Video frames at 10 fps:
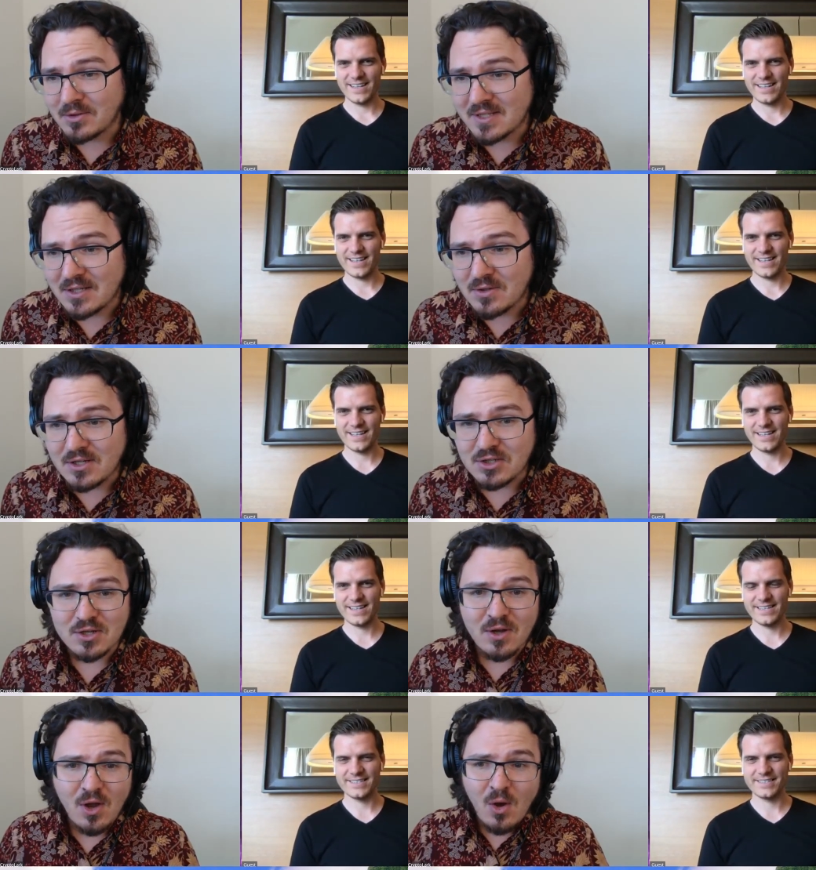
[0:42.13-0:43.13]
Speaker 1: in
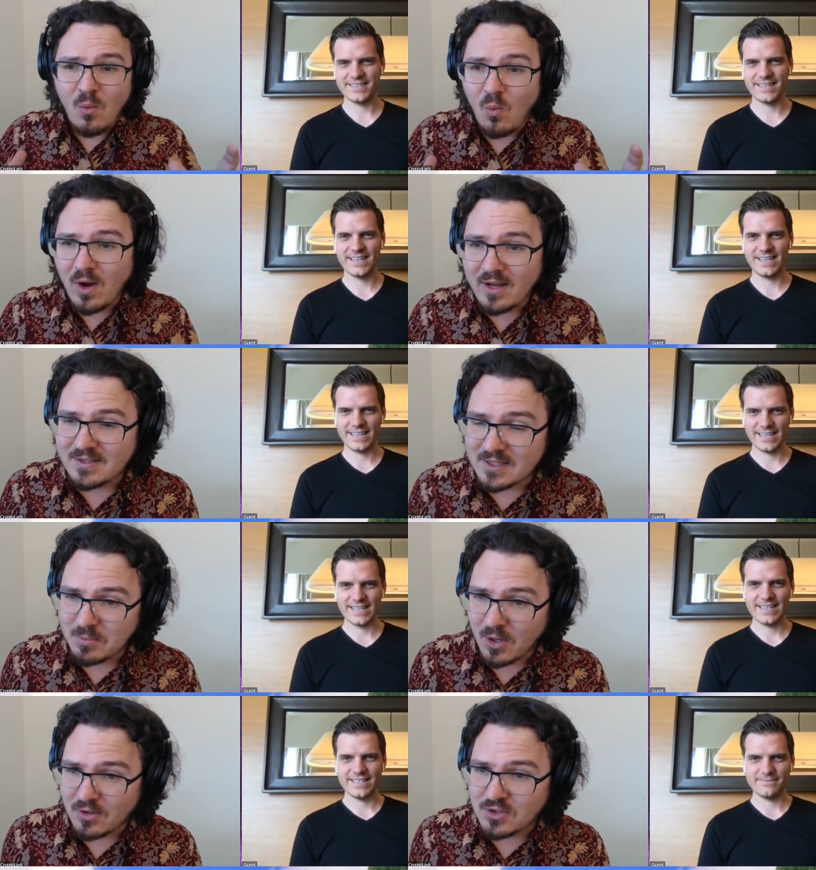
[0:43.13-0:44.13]
Indonesia. What does this
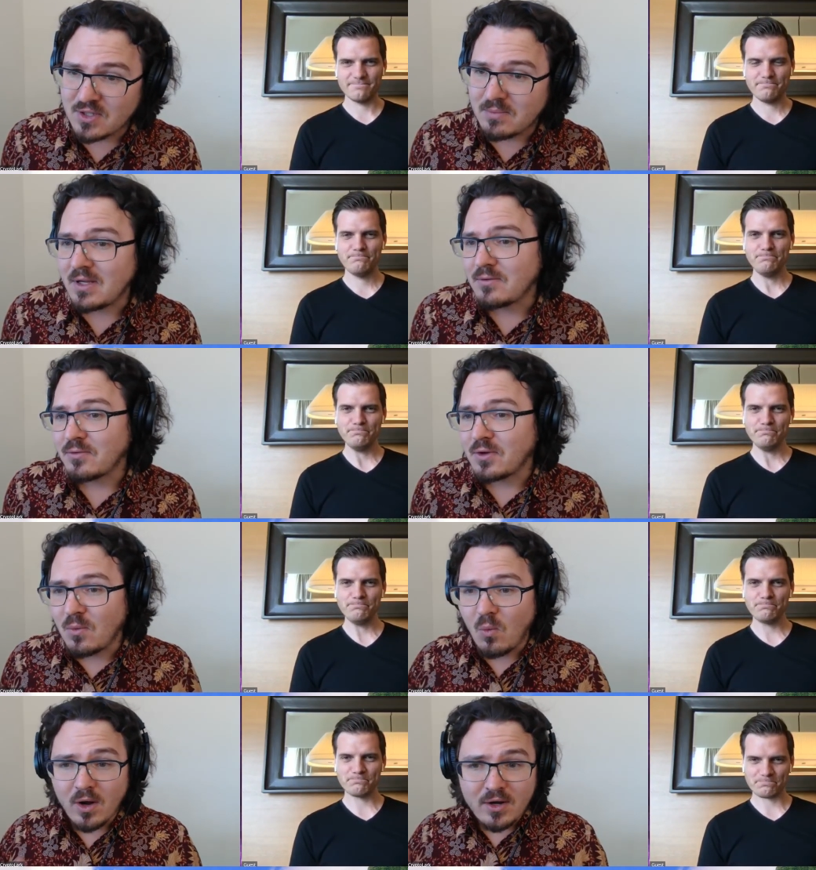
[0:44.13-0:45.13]
partnership mean for you?
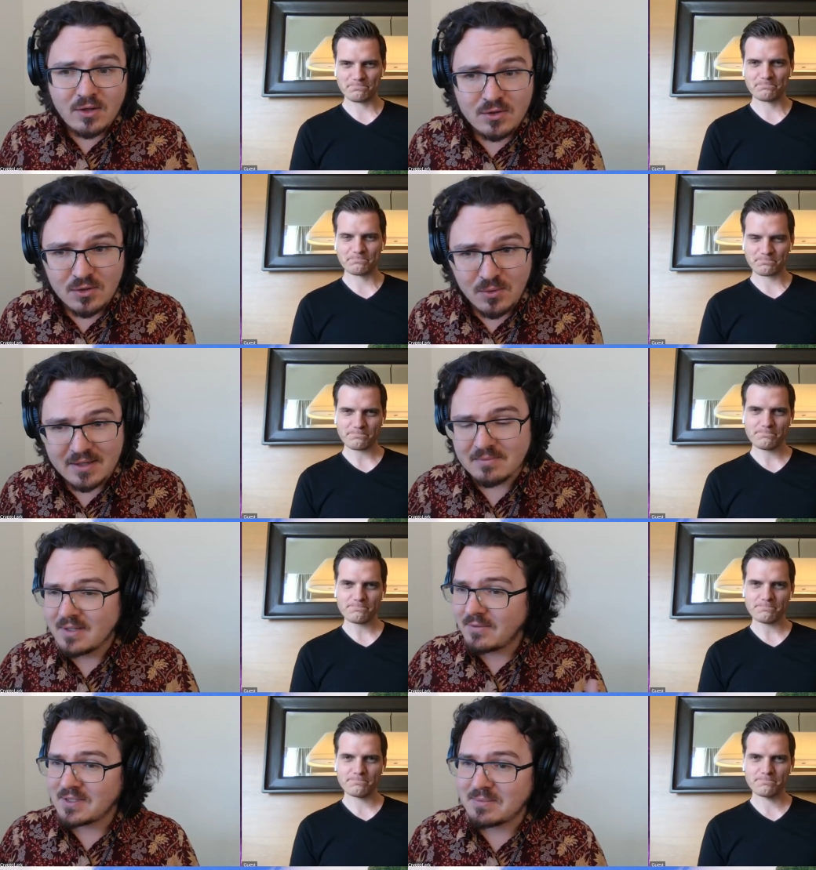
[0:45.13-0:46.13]
What are you doing?
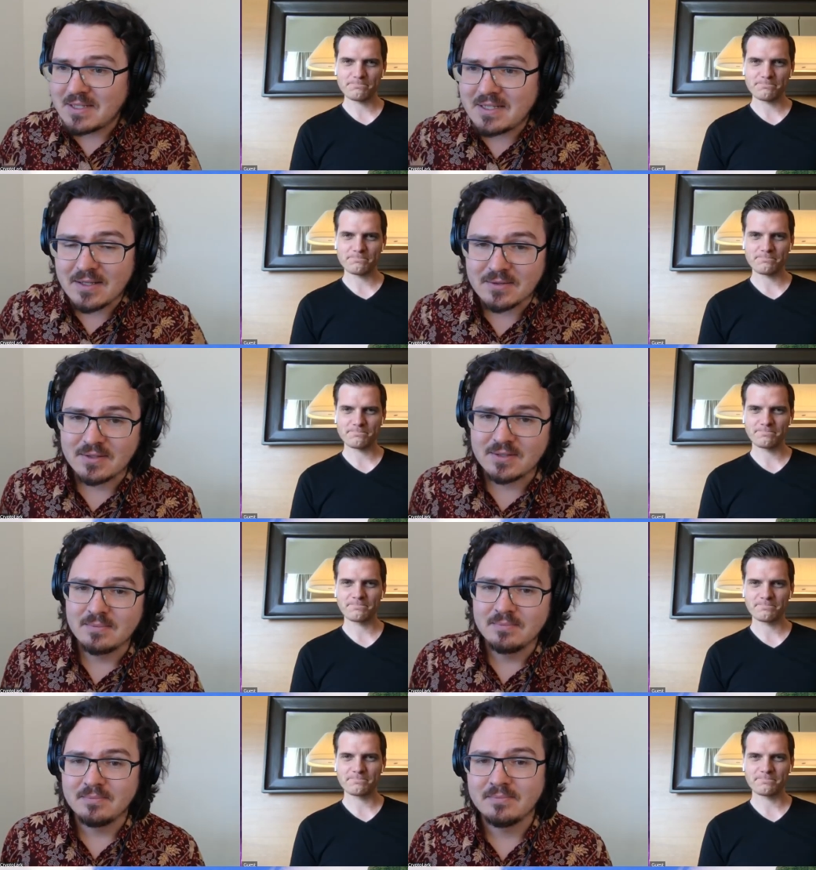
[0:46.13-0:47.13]
Give us some details.
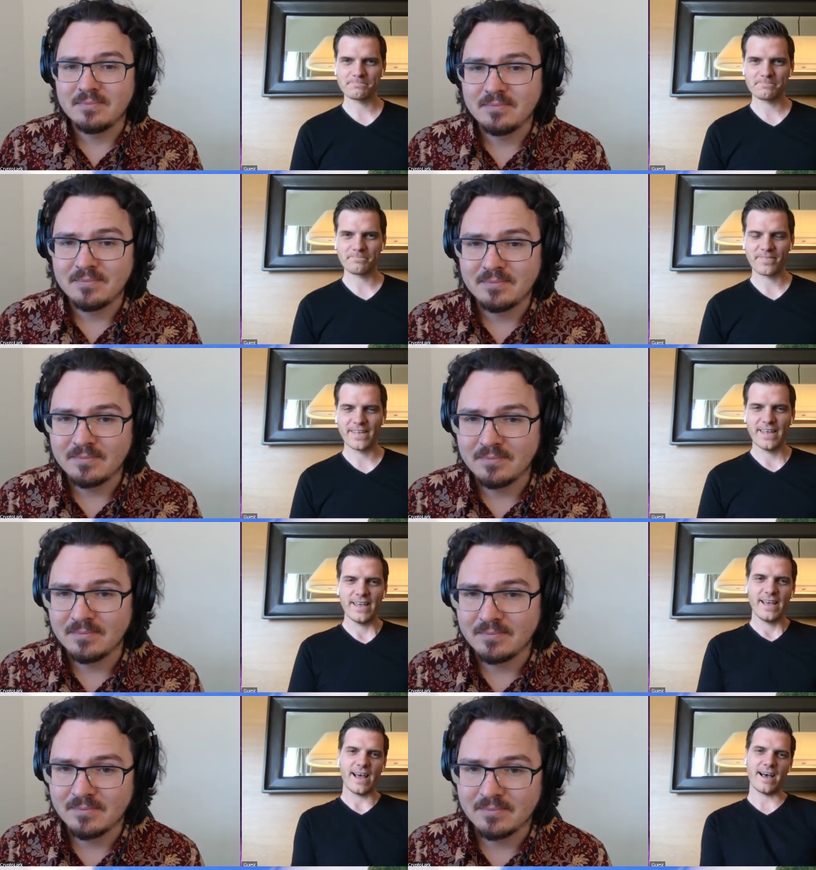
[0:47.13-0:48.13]

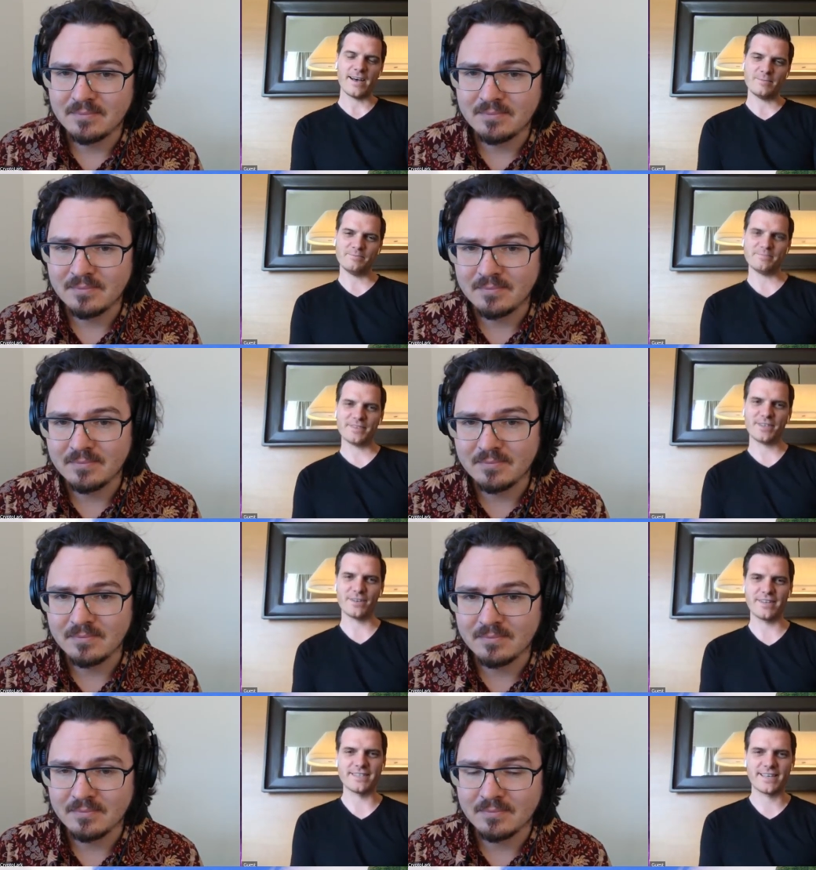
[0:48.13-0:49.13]
Speaker 2: Um, so
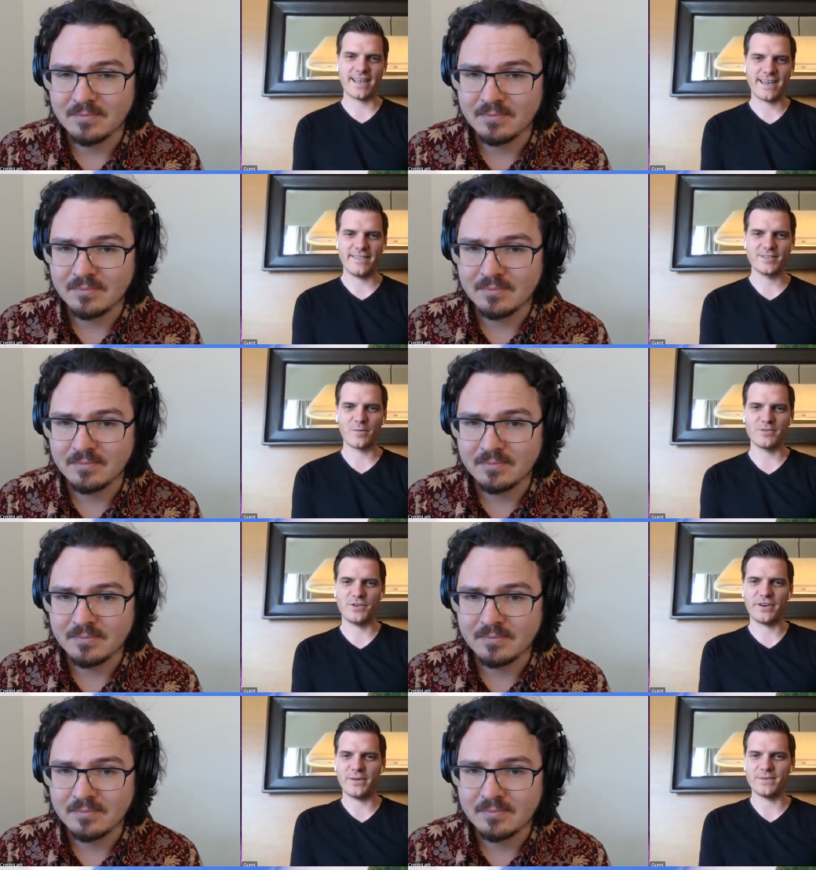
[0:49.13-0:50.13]
look, this uh, this
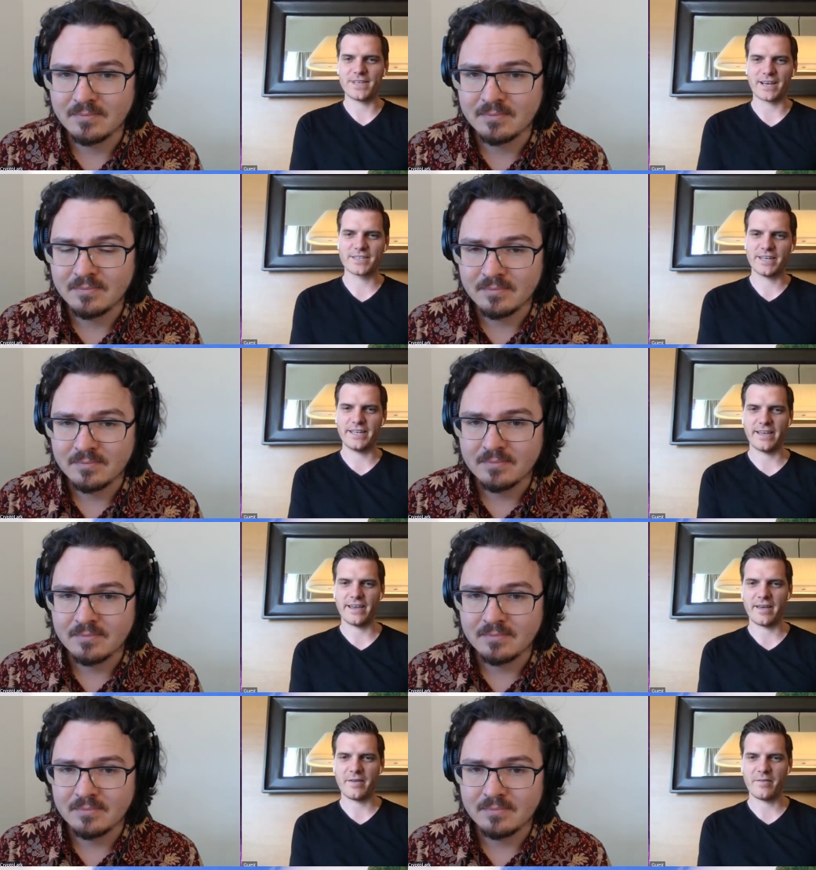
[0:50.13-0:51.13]
opportunity was actually uh,
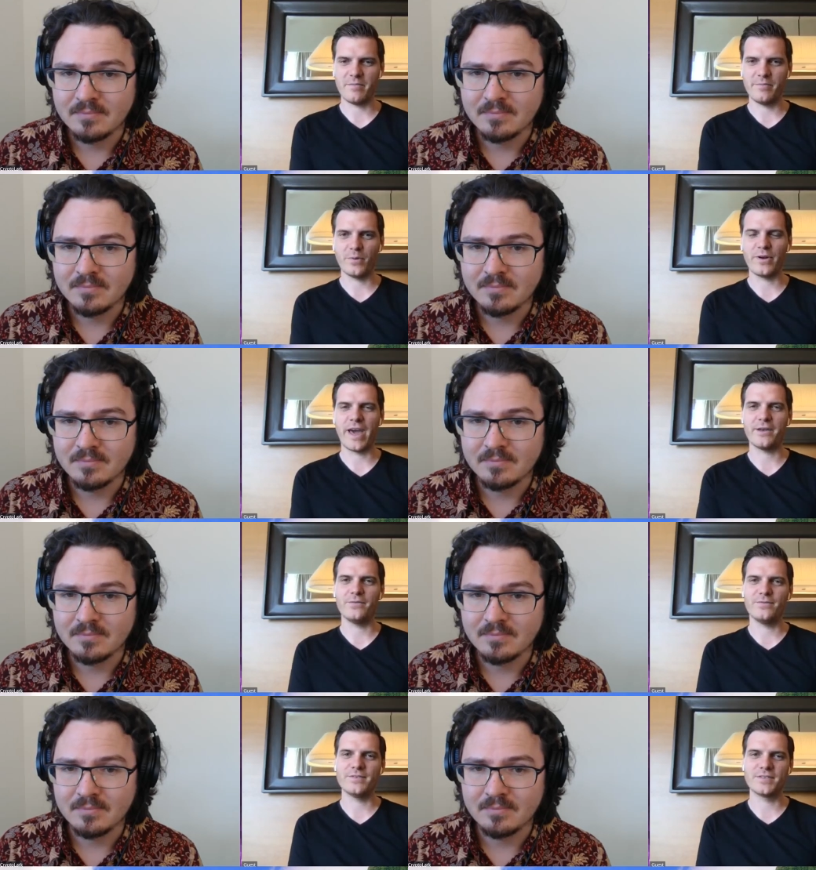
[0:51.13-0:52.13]
born out of
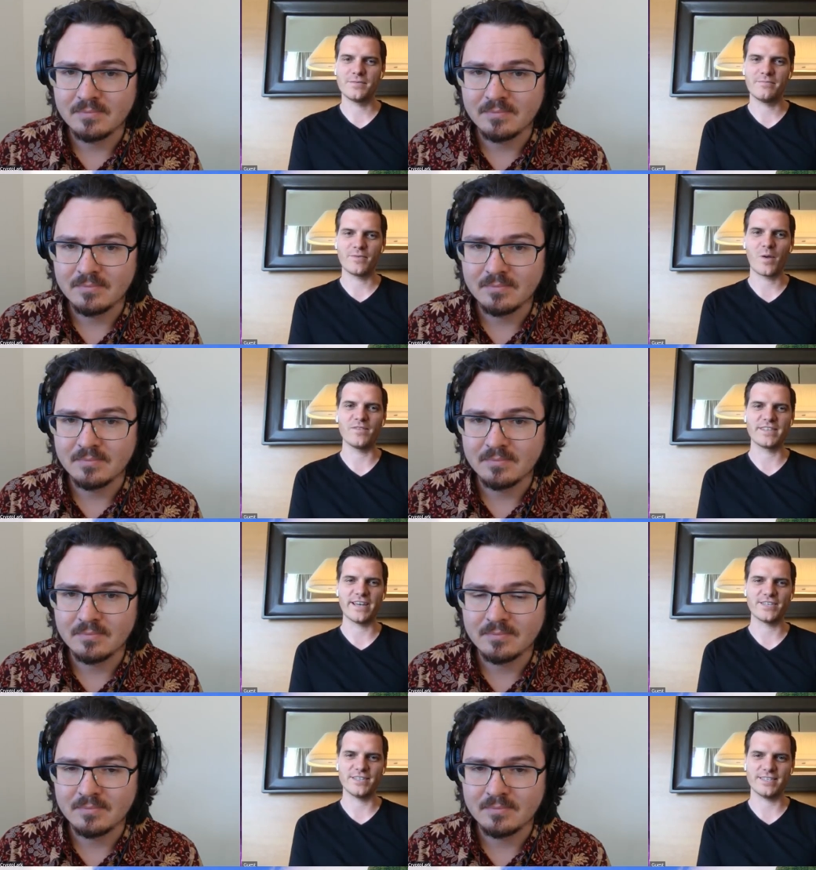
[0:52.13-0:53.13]
some
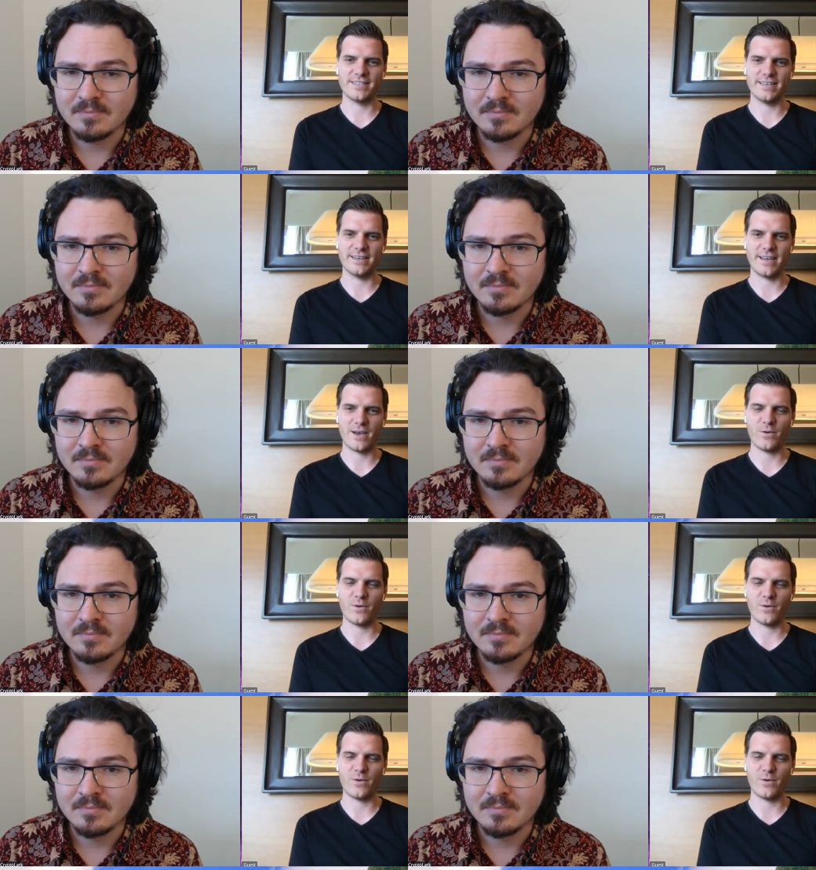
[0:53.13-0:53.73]
conversations that uh, were kicked